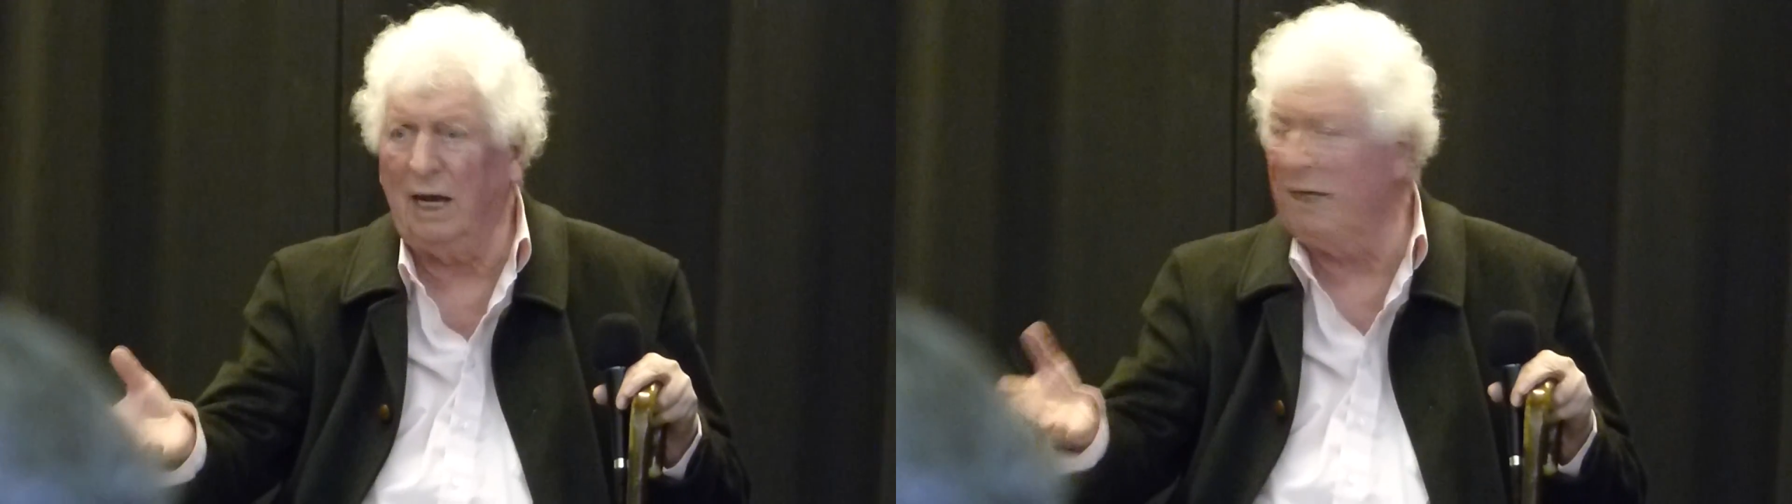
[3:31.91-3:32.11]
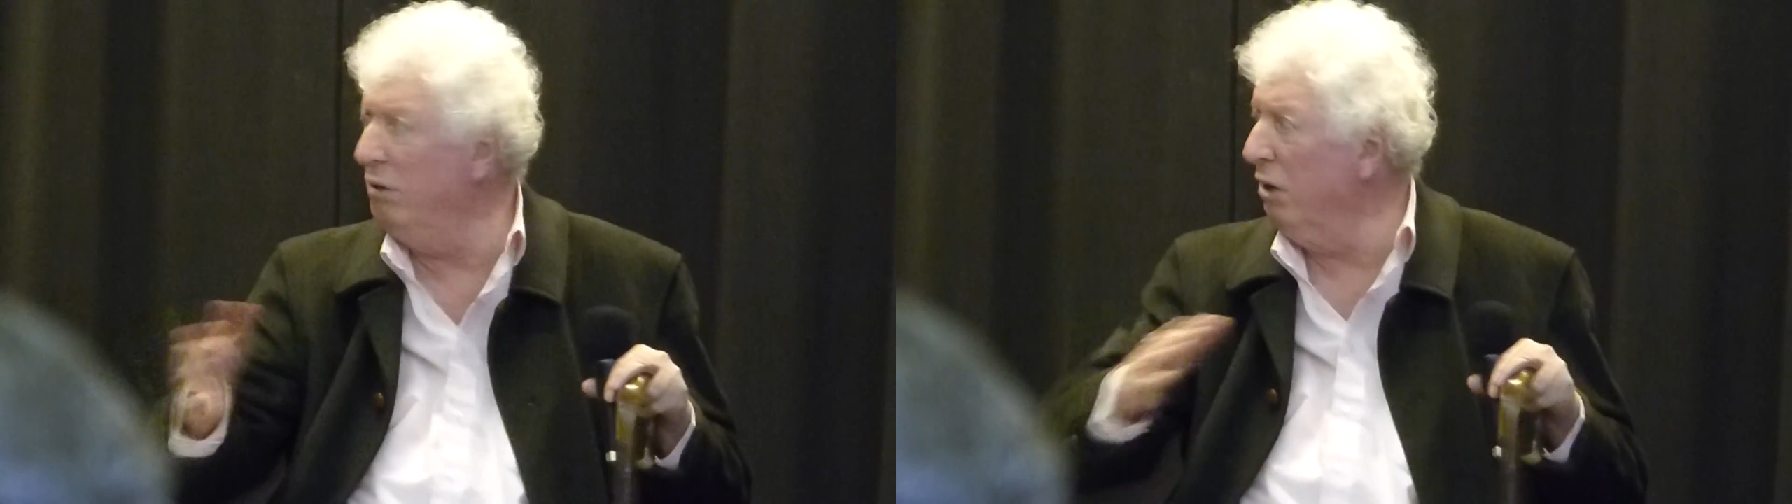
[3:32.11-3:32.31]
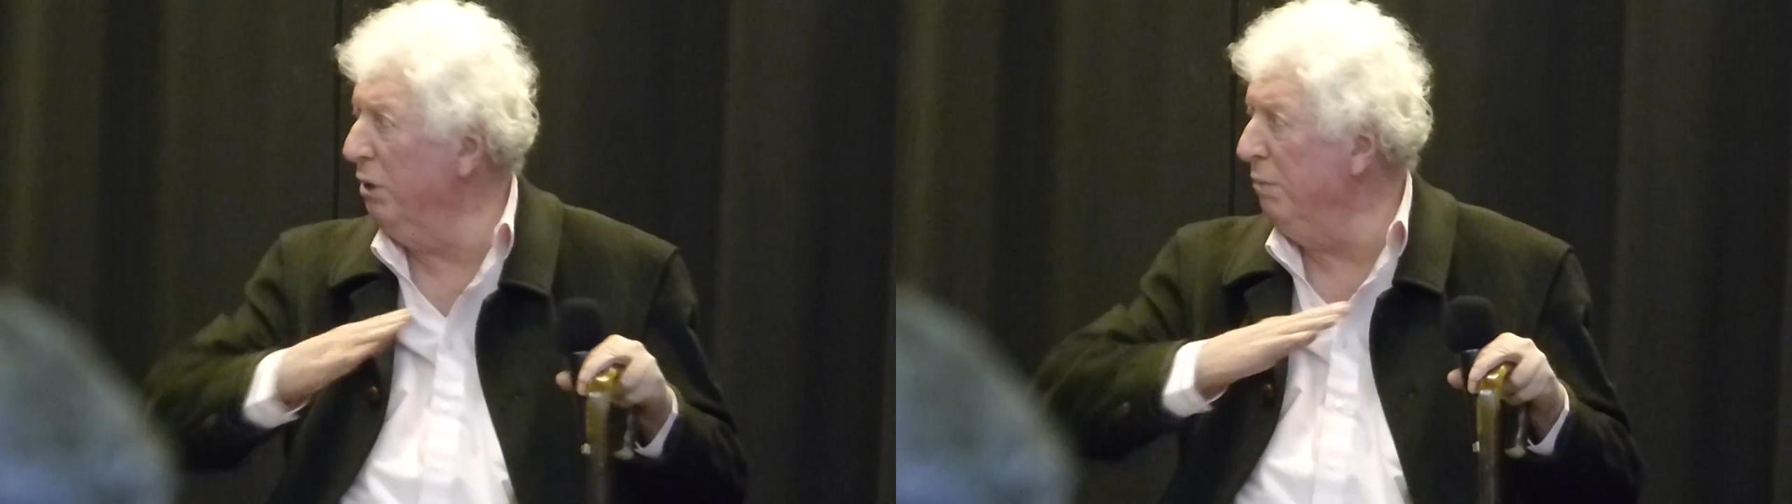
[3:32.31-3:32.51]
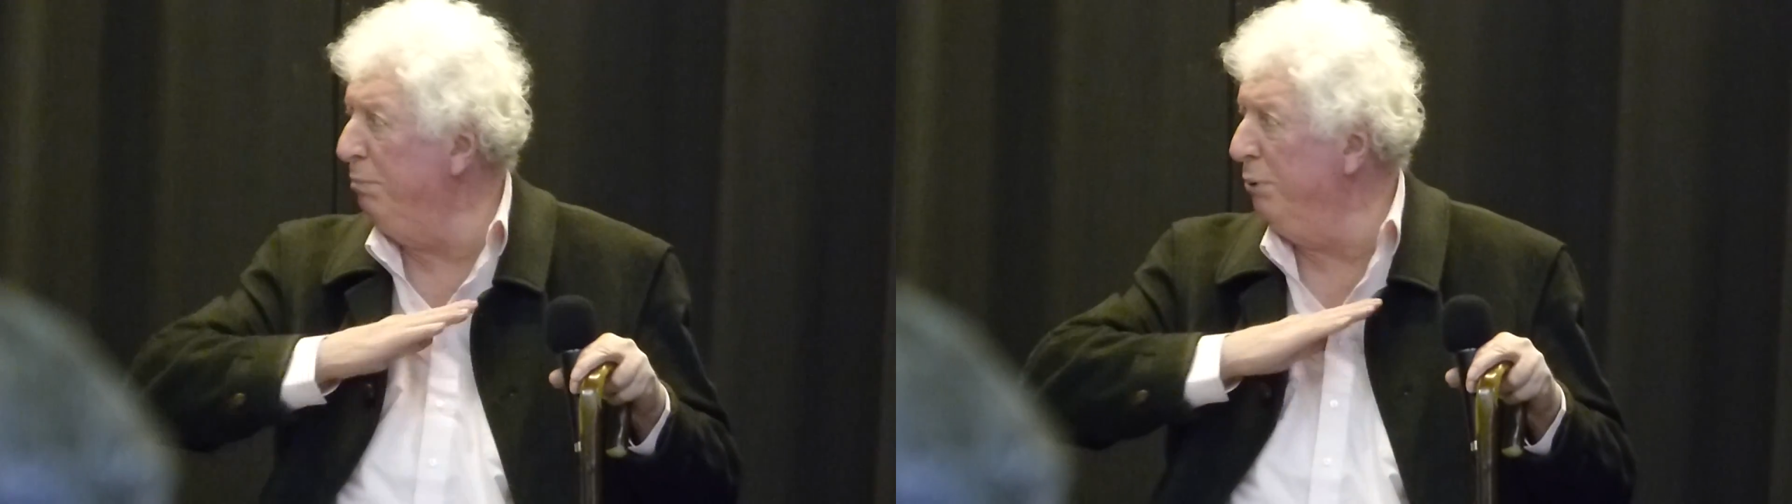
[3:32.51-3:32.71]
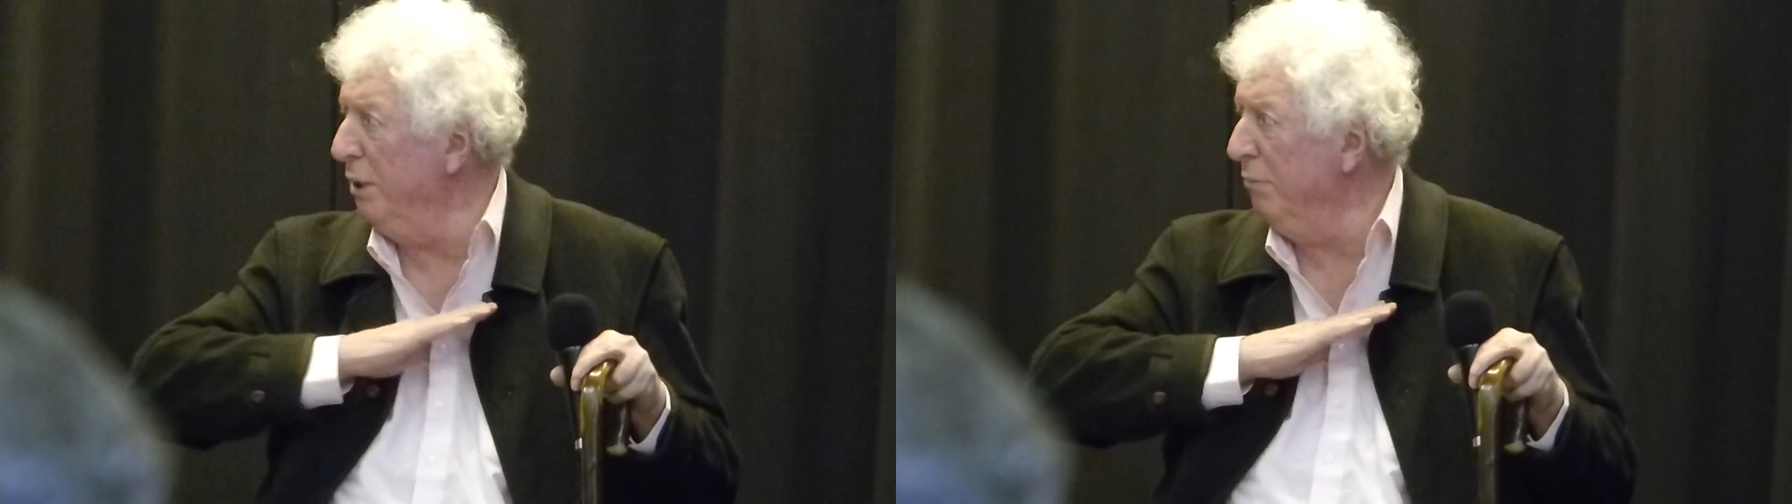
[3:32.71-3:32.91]
and Rowan
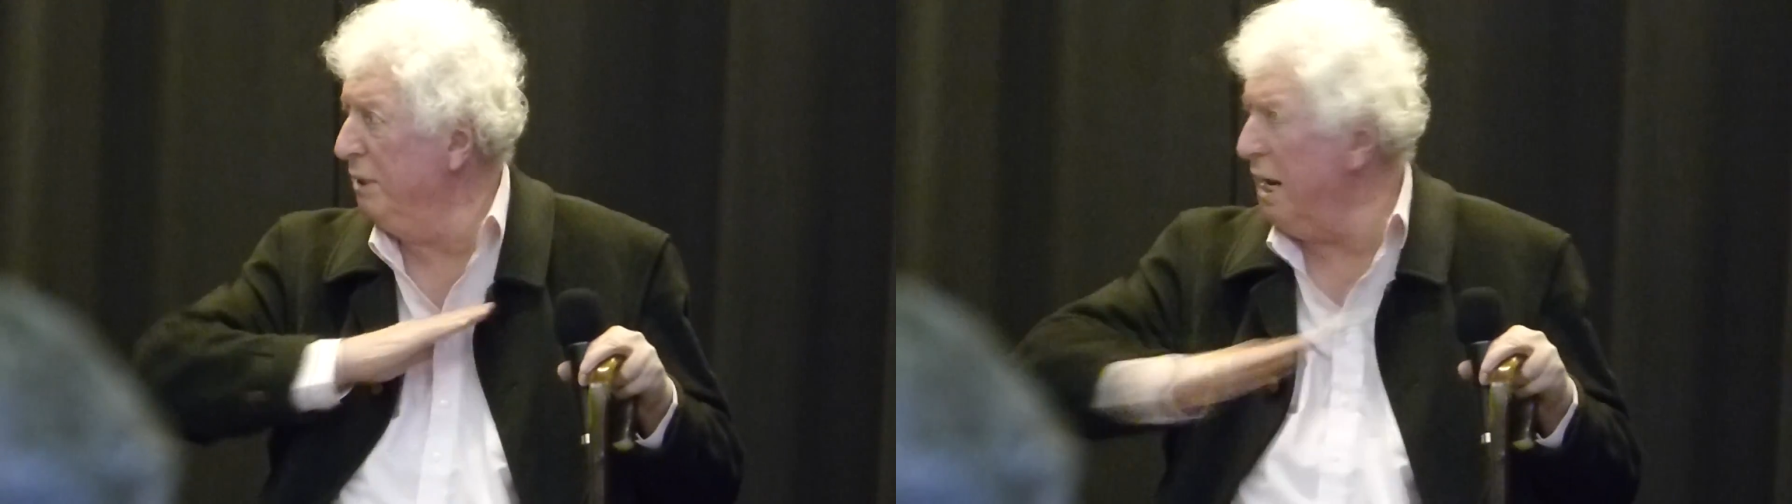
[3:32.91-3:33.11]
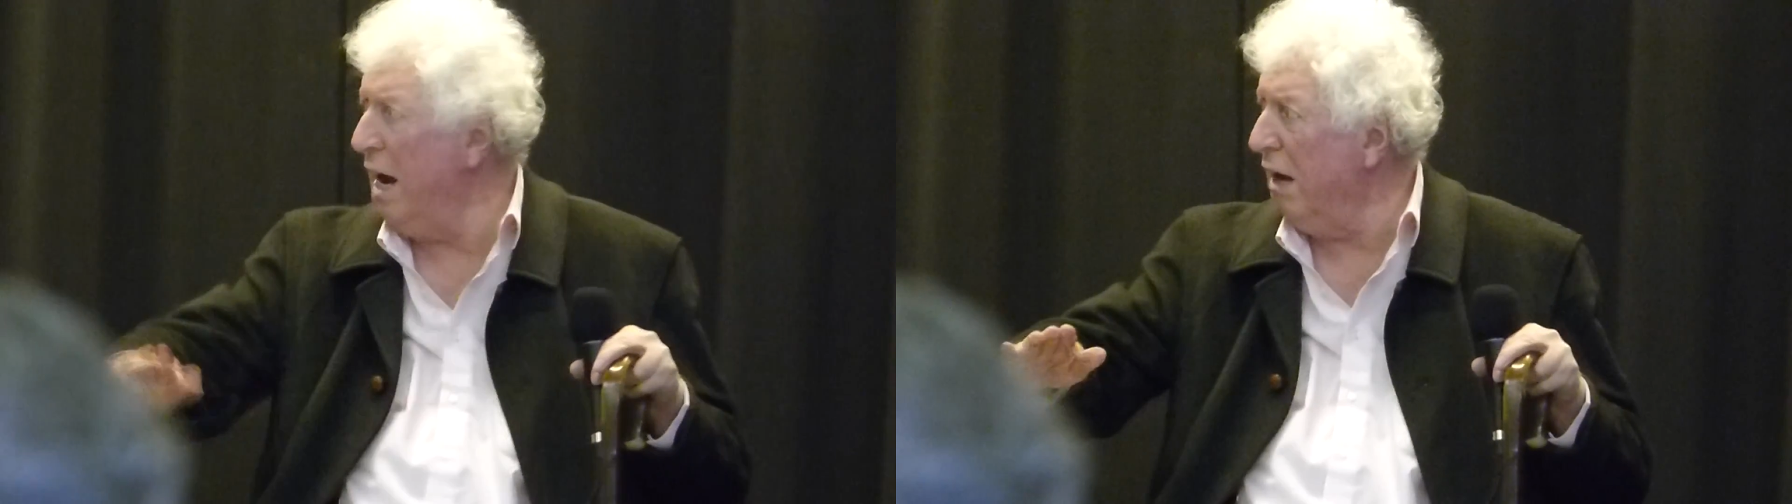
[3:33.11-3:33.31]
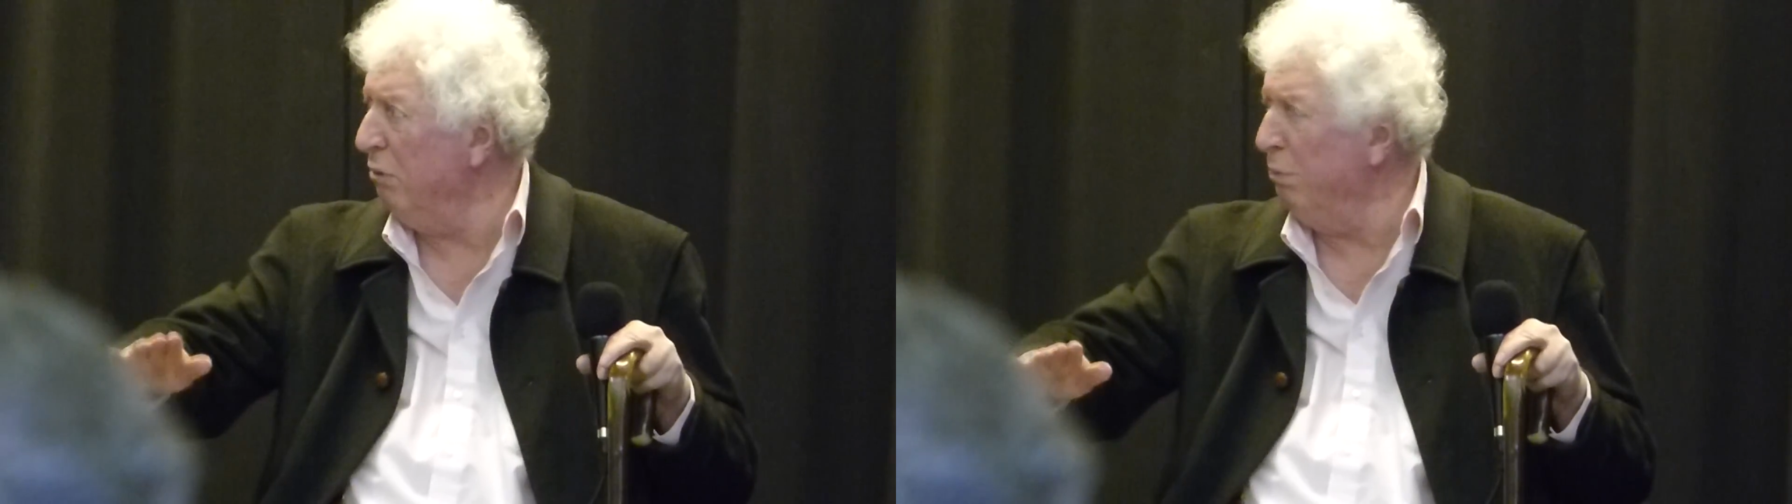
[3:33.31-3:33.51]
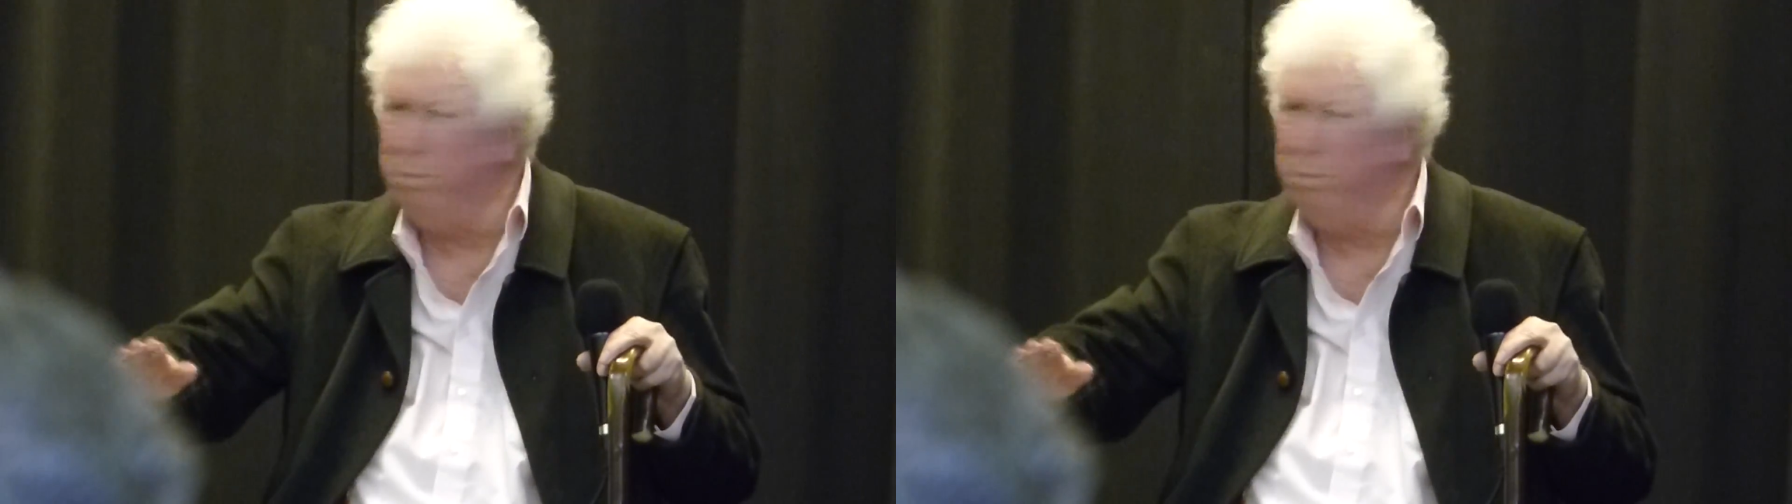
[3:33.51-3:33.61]
put him down